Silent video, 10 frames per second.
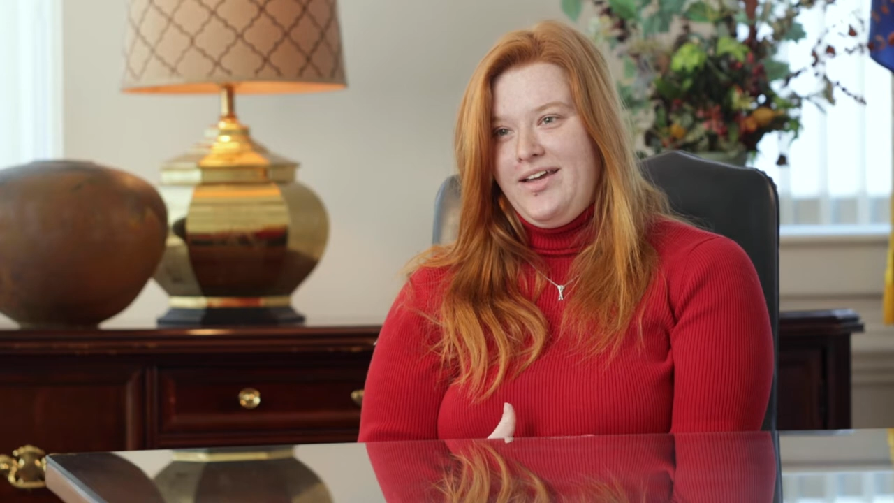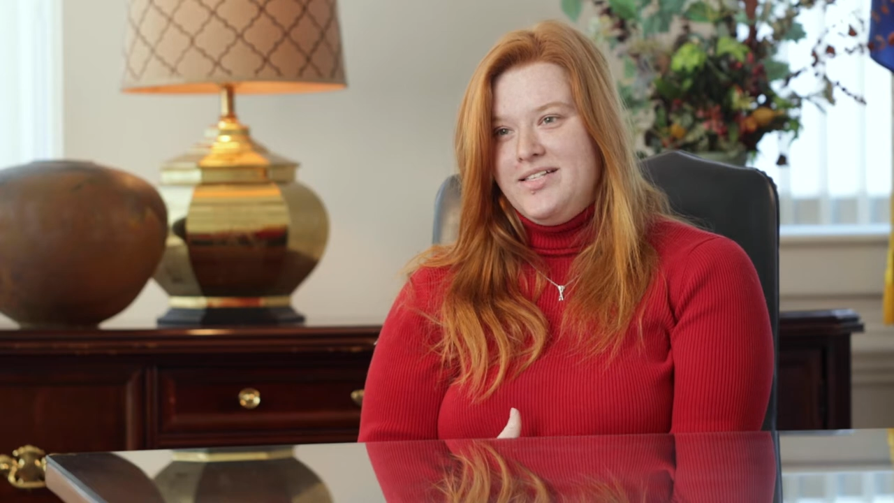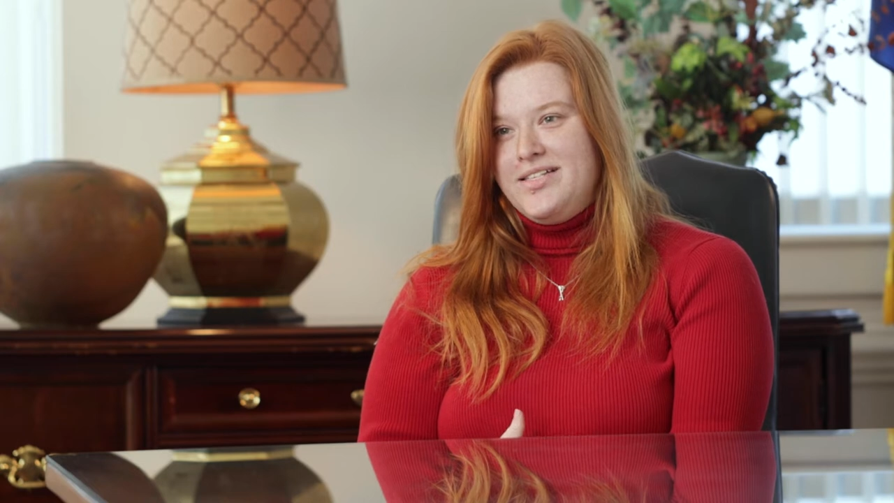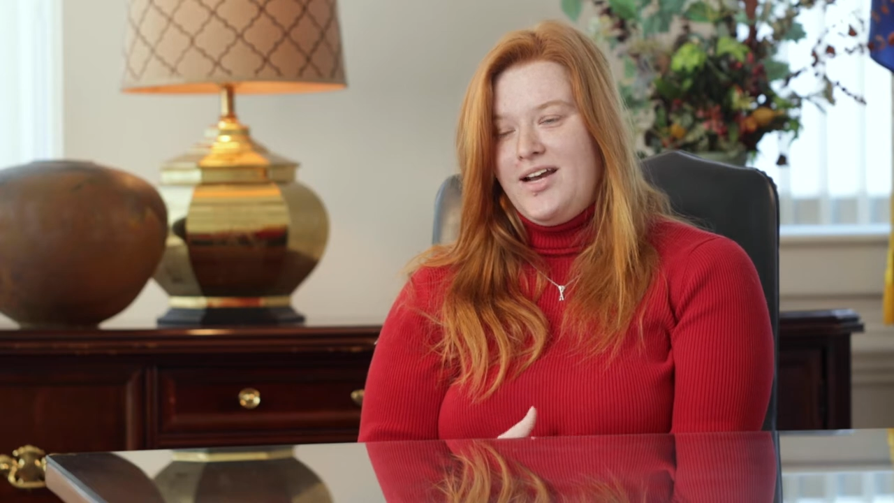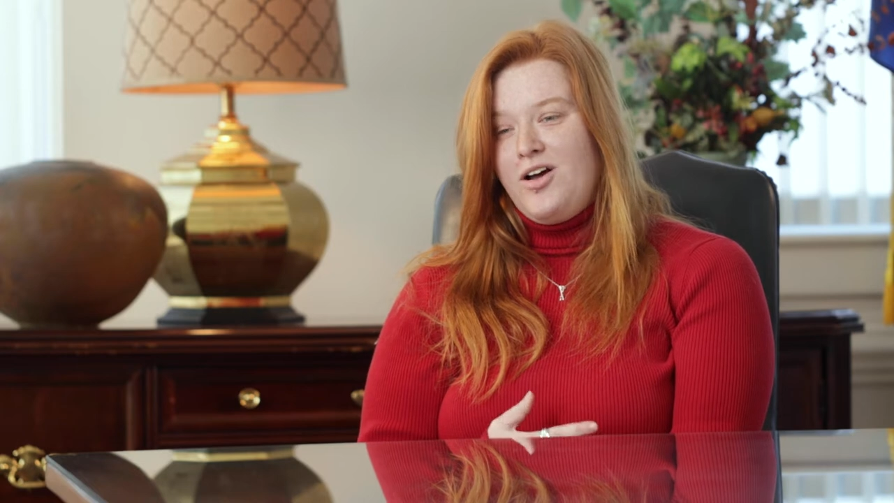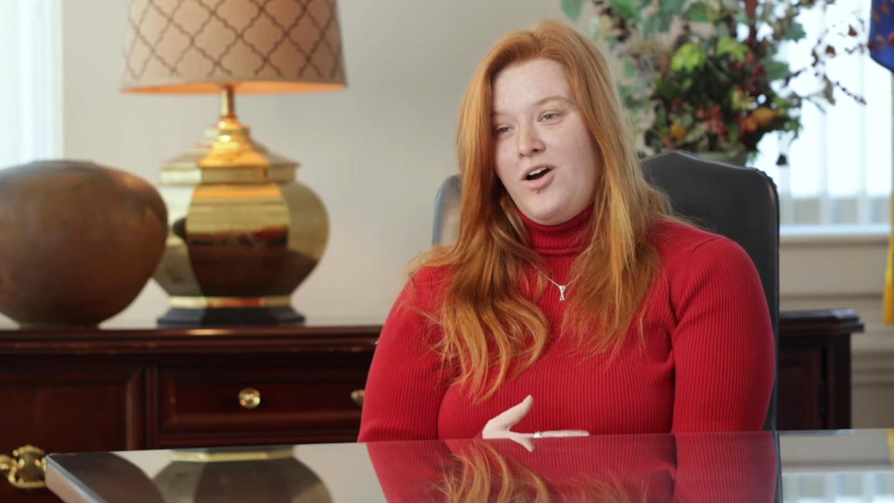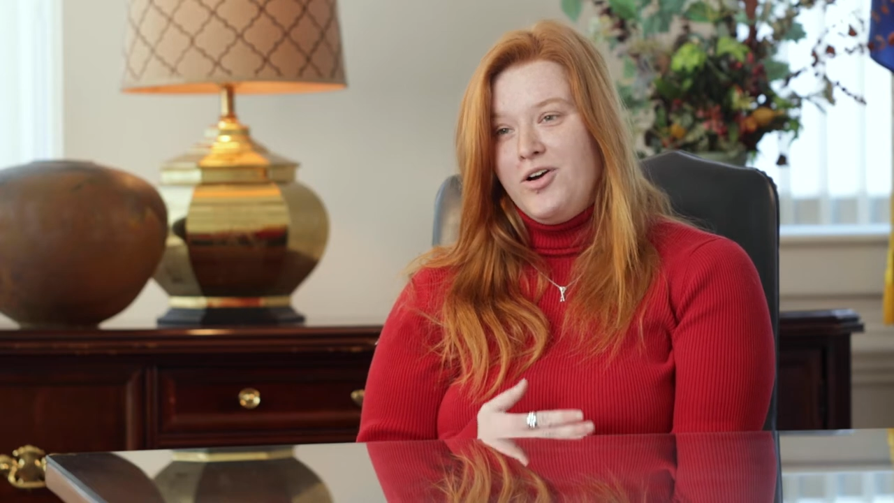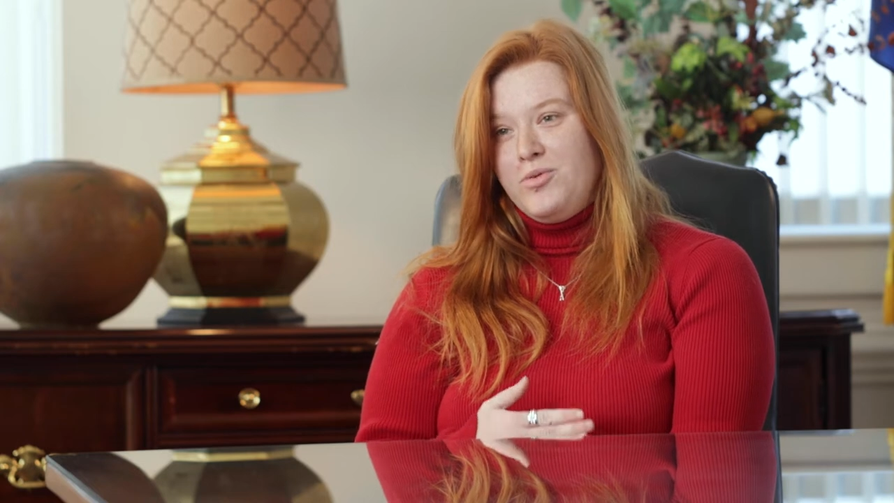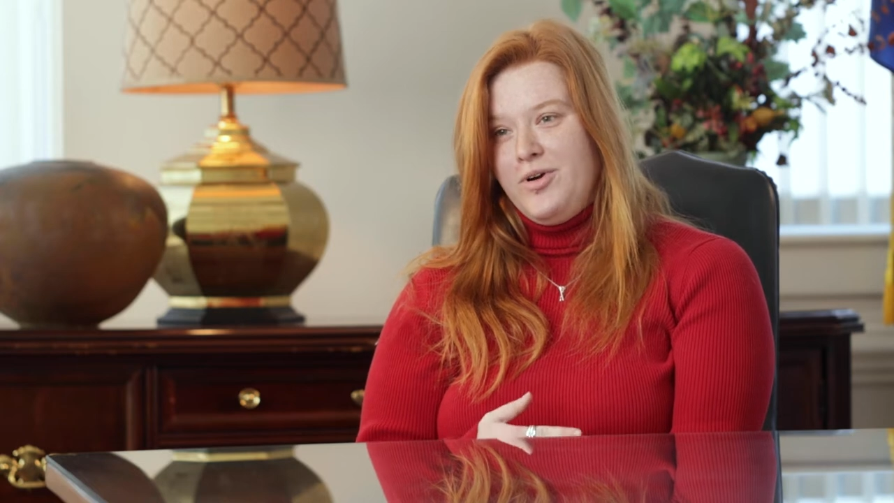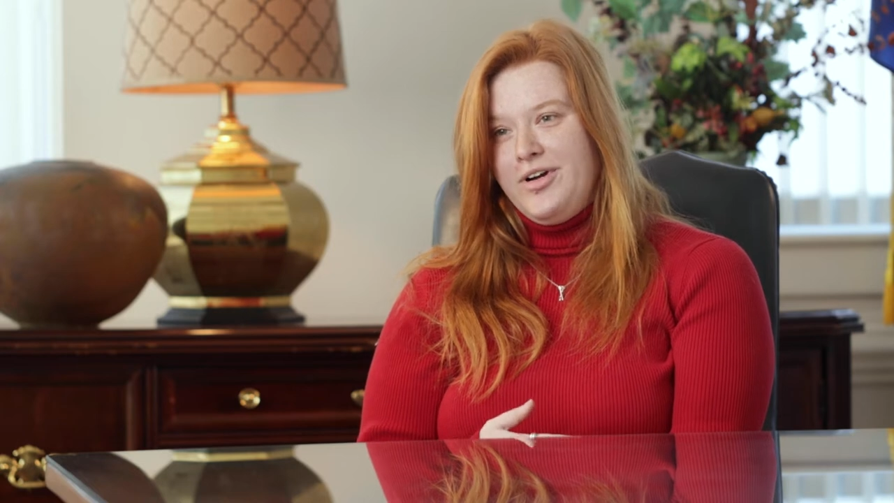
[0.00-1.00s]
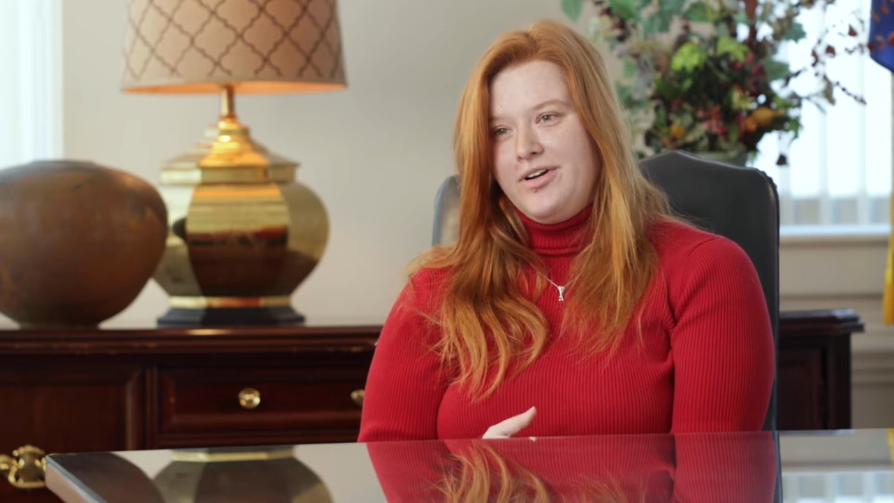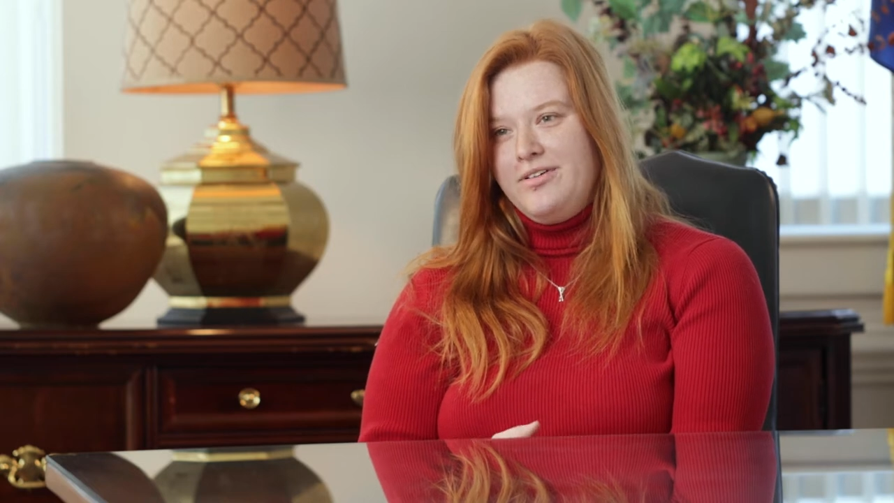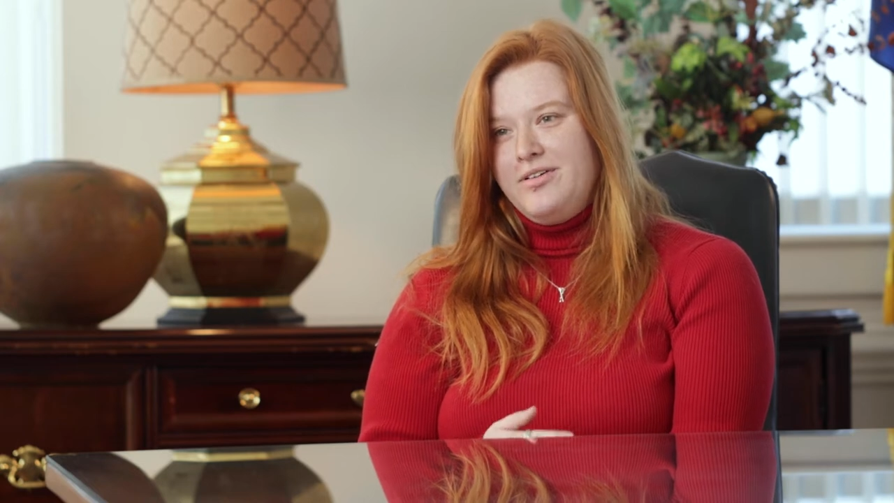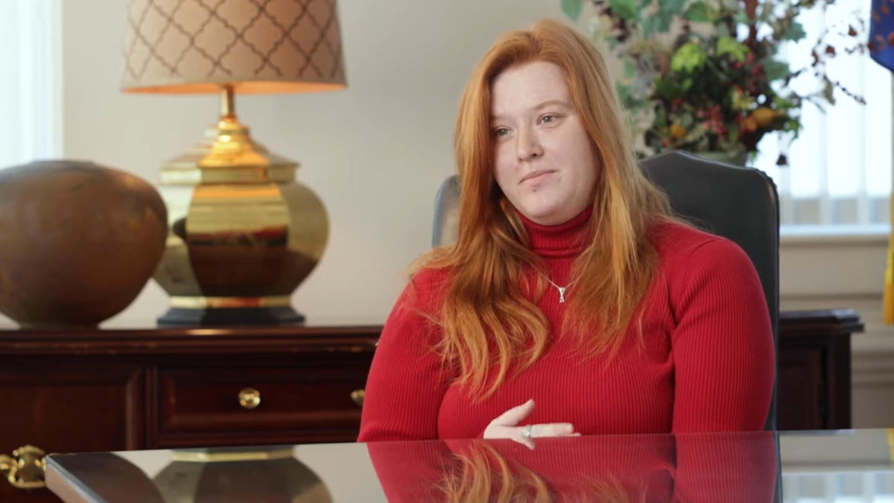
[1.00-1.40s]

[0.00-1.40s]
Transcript: is that hard work